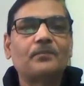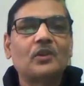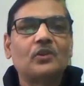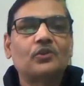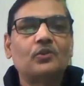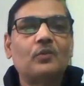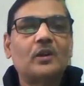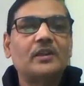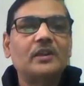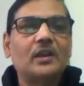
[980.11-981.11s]
So what
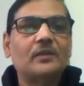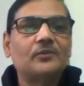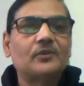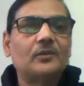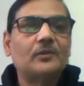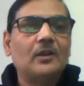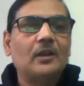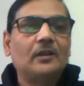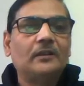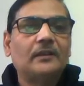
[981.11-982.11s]
he observed
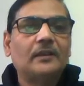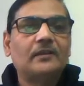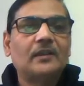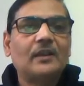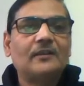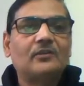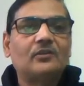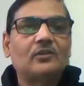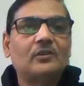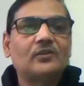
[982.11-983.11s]
that
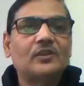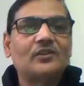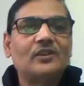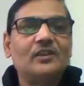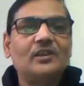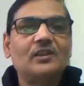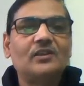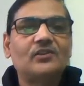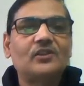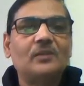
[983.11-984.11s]
at 16
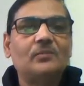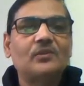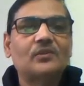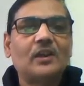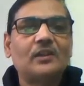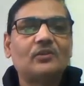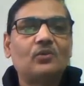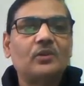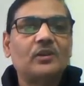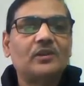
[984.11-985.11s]
degrees C, means at
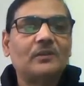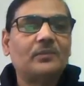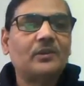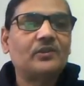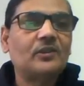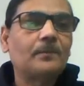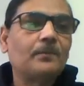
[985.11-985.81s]
colder temperature,